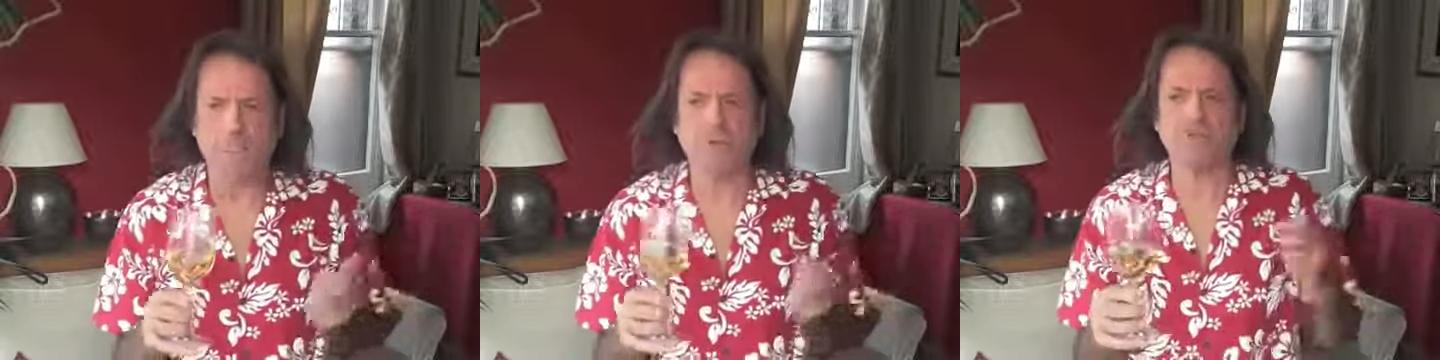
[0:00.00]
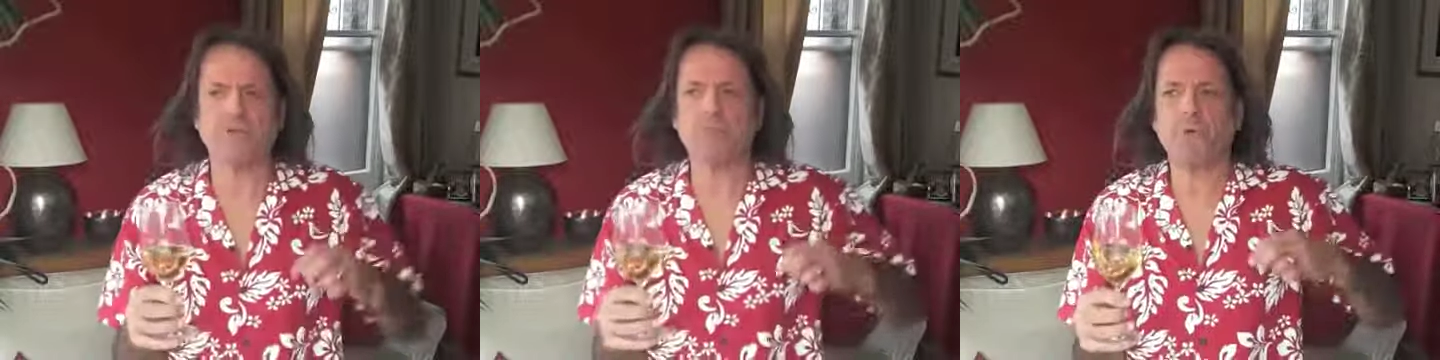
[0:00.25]

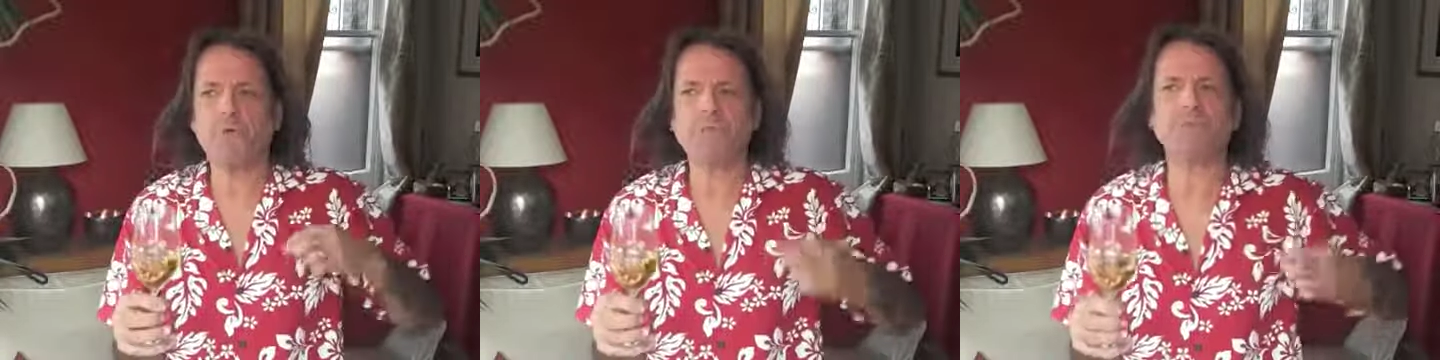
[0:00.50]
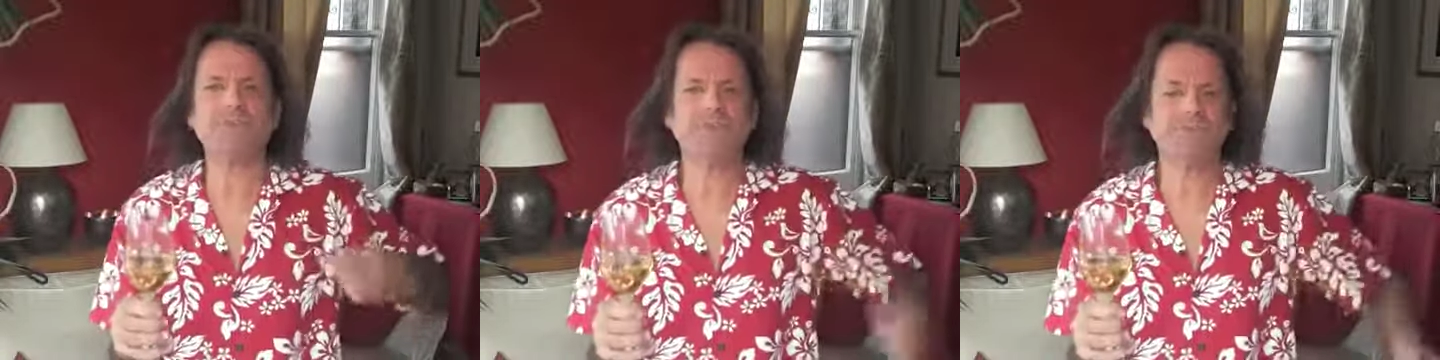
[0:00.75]
But the
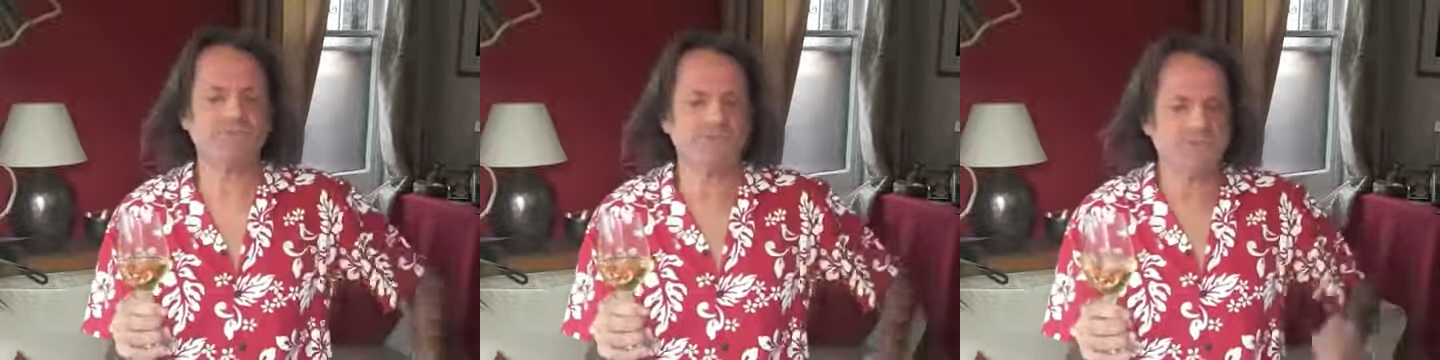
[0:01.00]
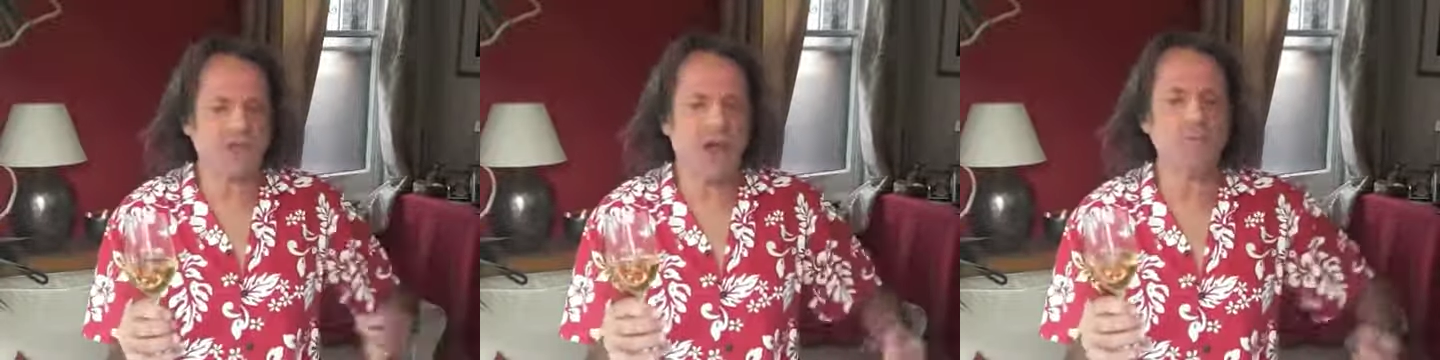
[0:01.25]
points of
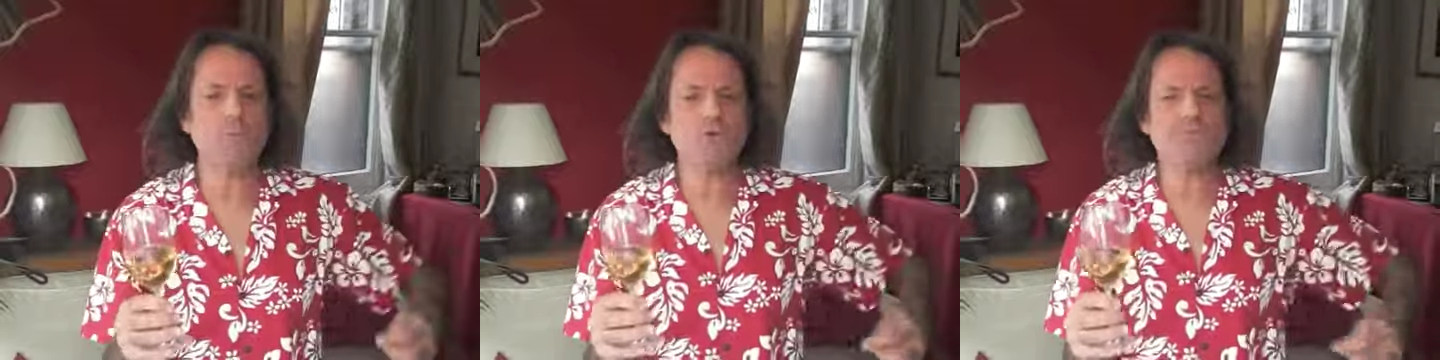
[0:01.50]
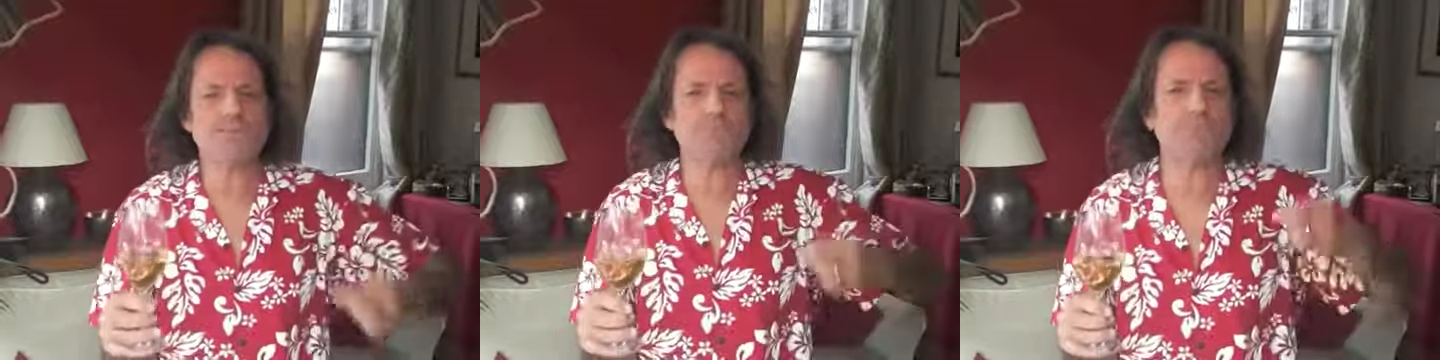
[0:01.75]
difference come
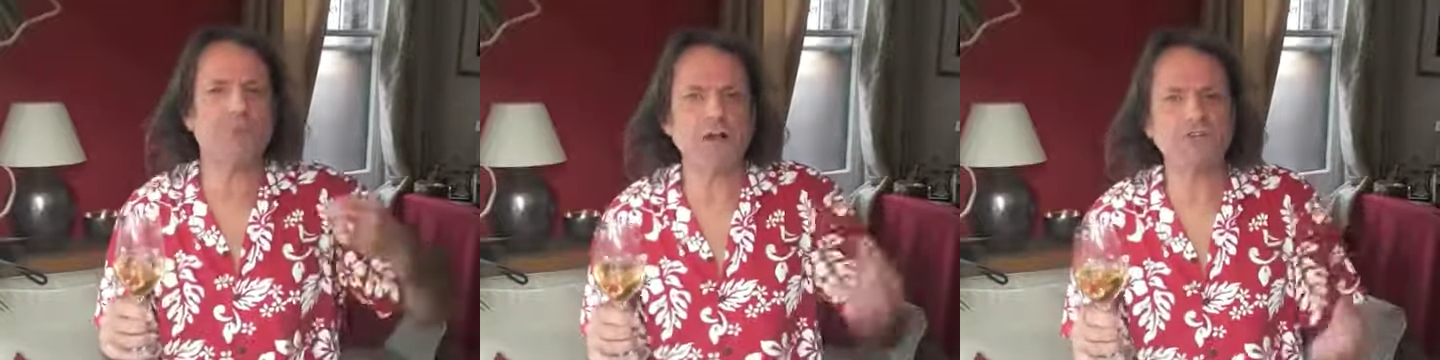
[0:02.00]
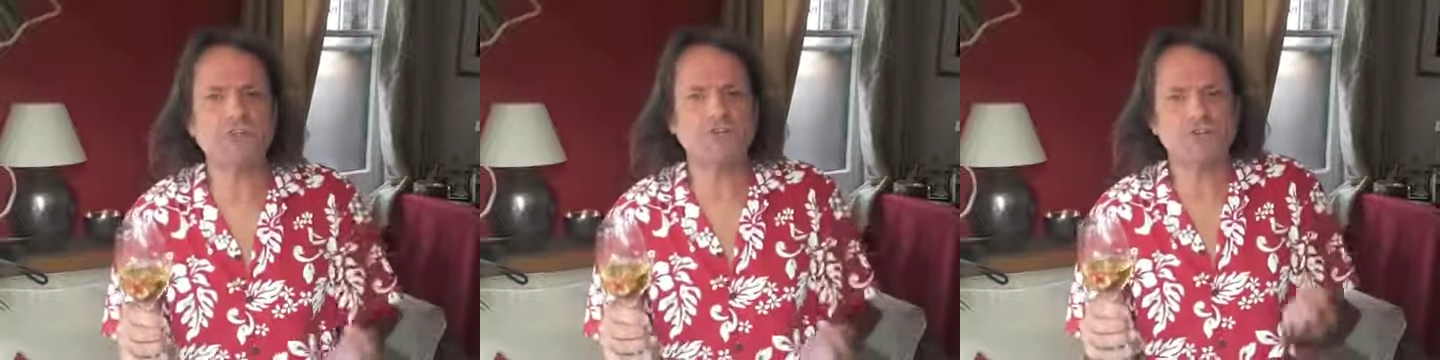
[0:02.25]
with this
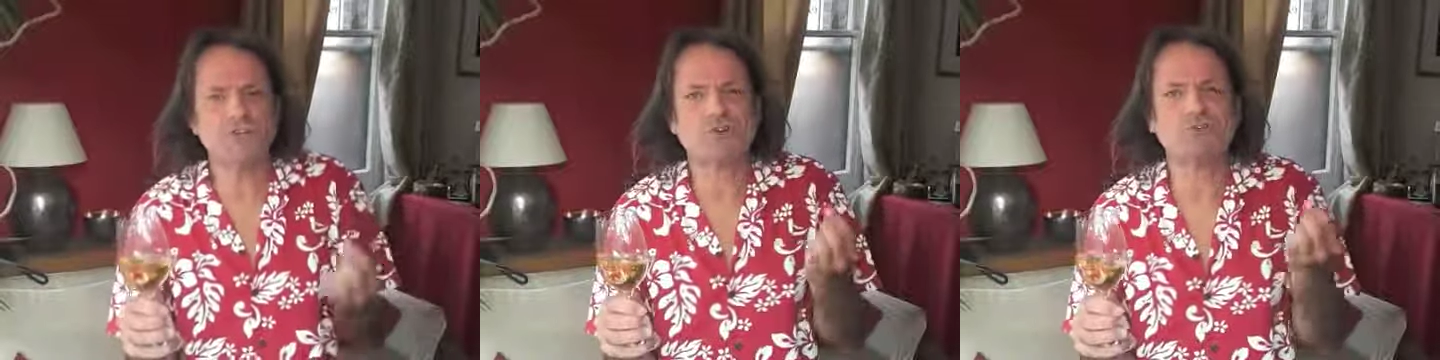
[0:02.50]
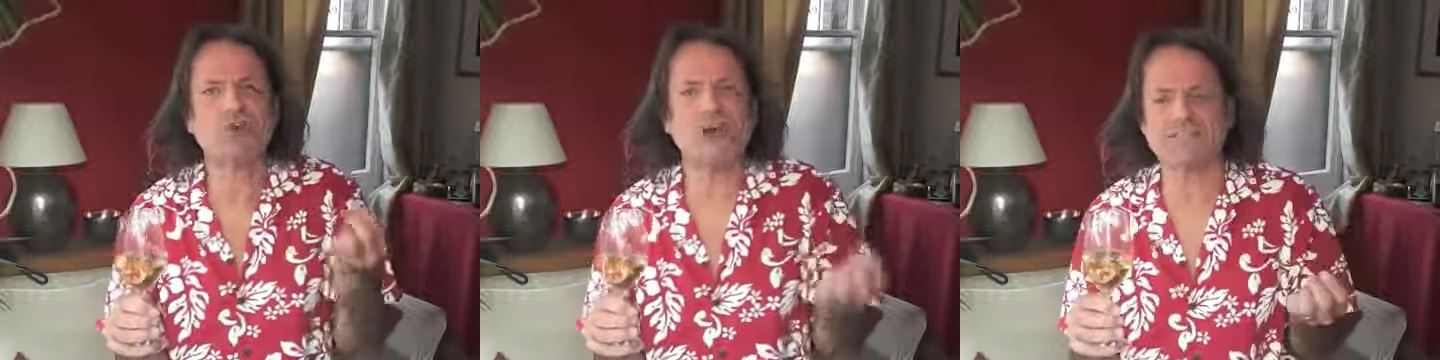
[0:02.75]
pungent
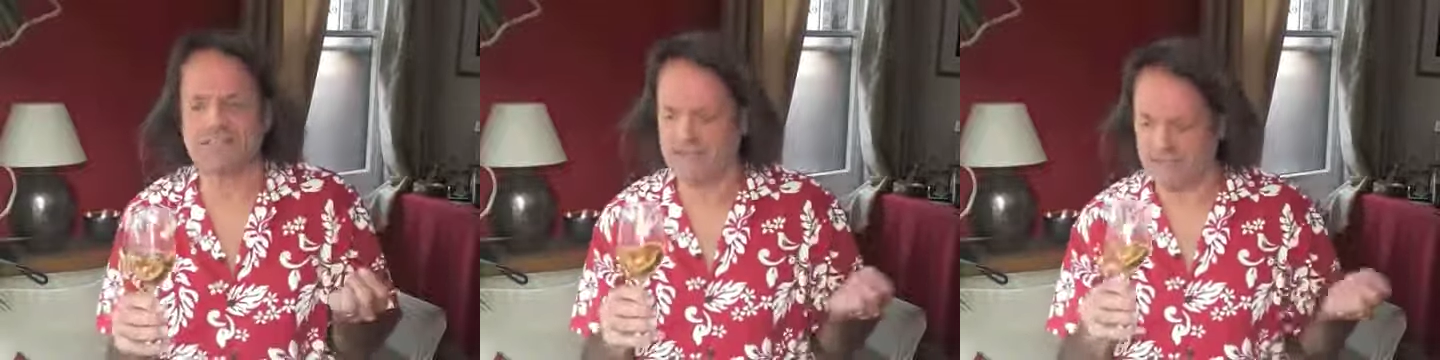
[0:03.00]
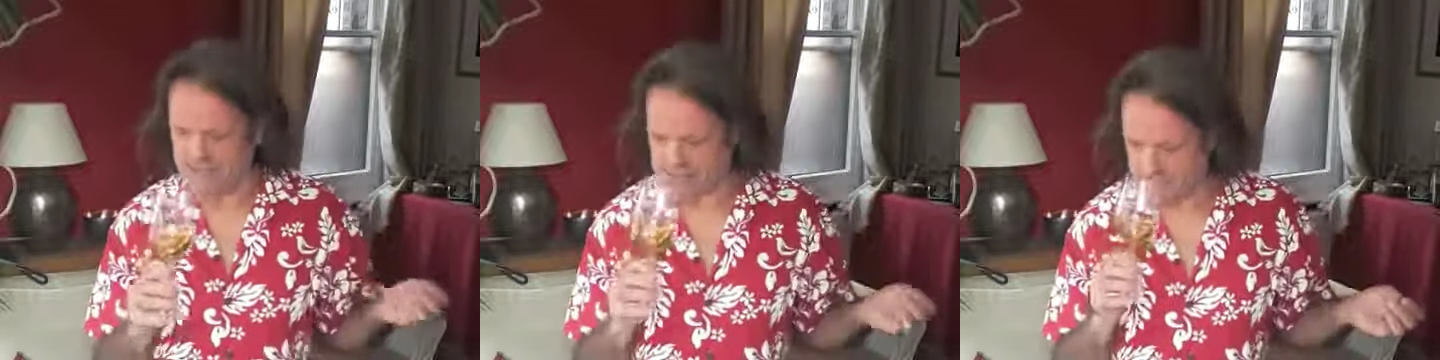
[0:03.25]

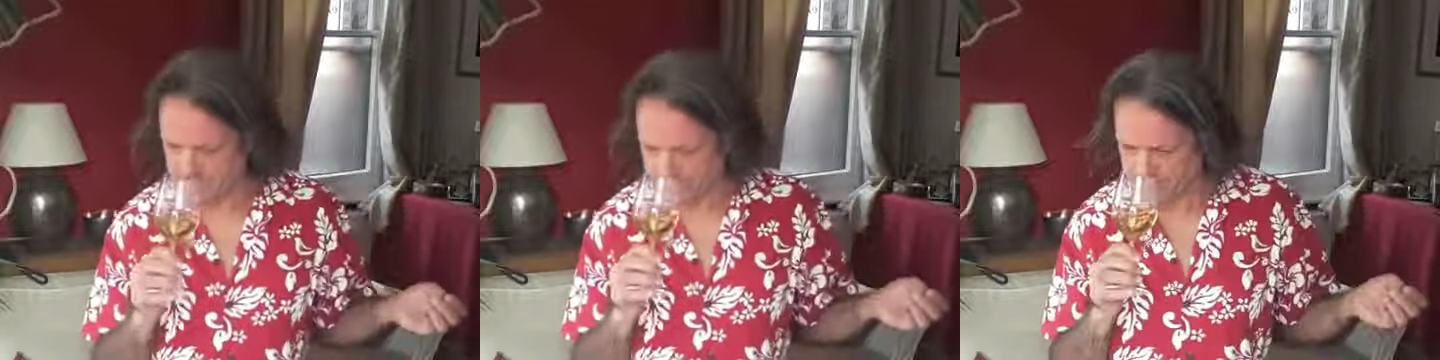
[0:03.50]
grassiness.